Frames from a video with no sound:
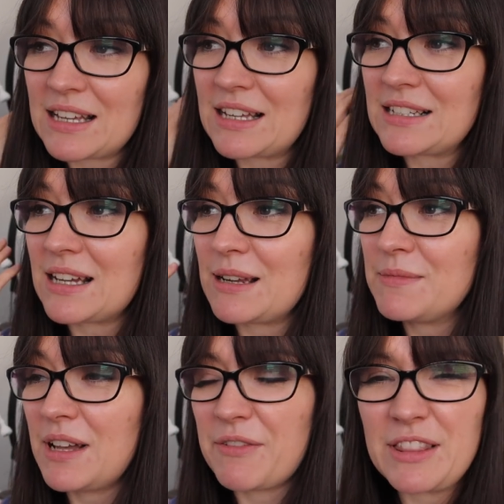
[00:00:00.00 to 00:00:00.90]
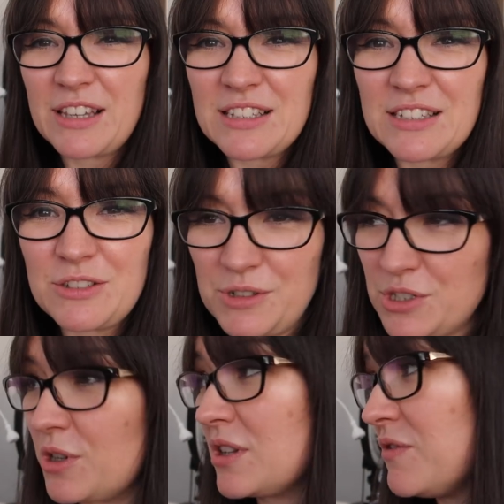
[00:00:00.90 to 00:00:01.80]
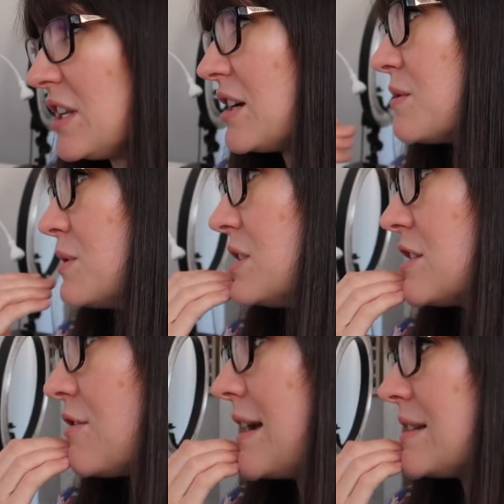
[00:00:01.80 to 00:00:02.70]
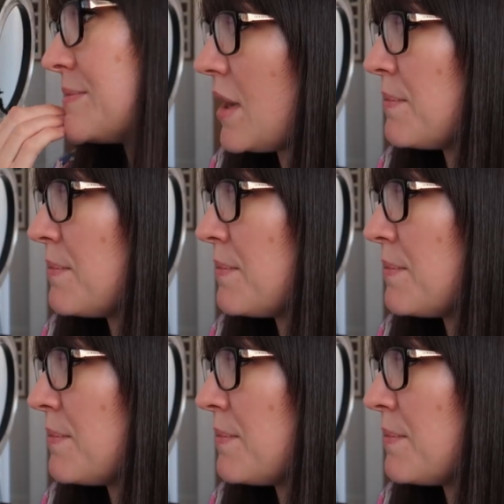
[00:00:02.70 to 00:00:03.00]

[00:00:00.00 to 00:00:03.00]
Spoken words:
and I'm loving that you're enjoying the videos, which is great.